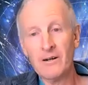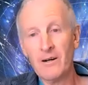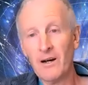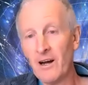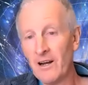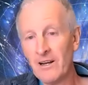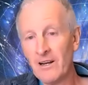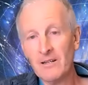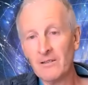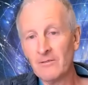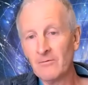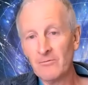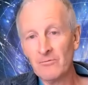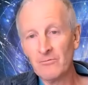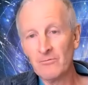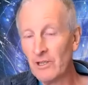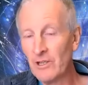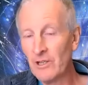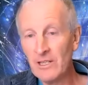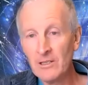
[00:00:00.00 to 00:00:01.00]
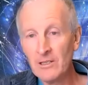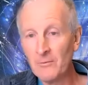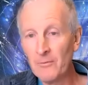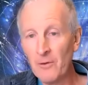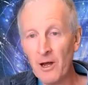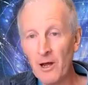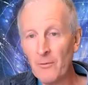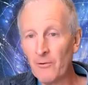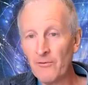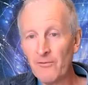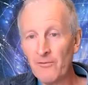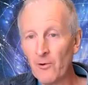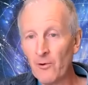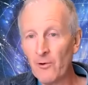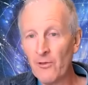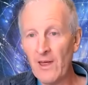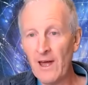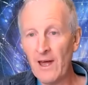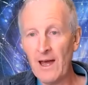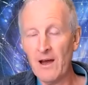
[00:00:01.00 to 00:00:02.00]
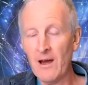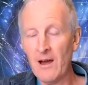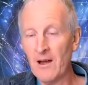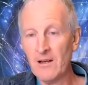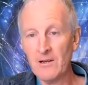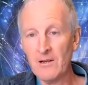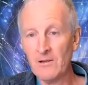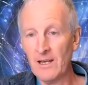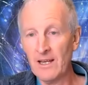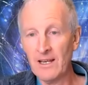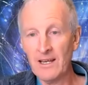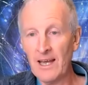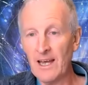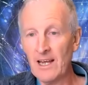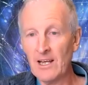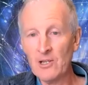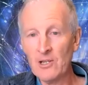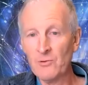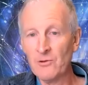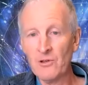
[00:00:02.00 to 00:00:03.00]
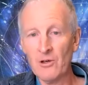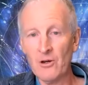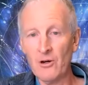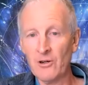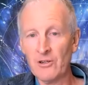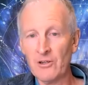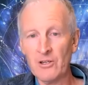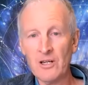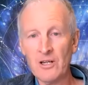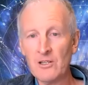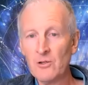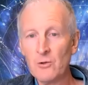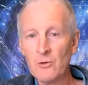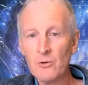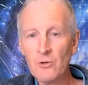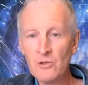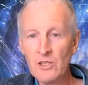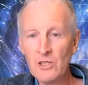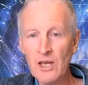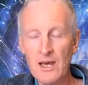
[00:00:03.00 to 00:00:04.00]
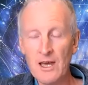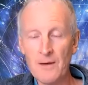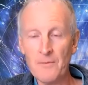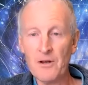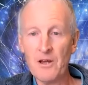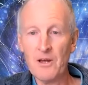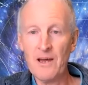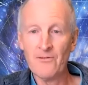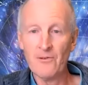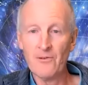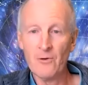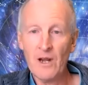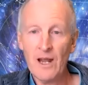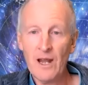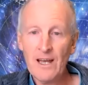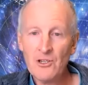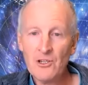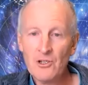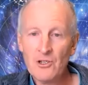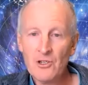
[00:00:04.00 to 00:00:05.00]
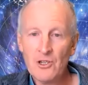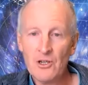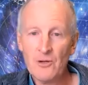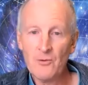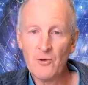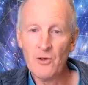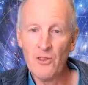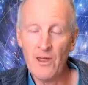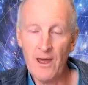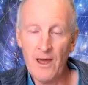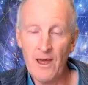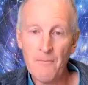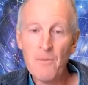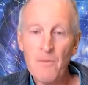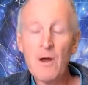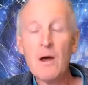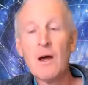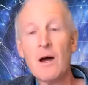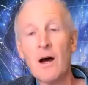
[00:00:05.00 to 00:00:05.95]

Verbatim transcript: I don't read the Bible for that. I engage with God and I talk to Him and I have a relationship with Him.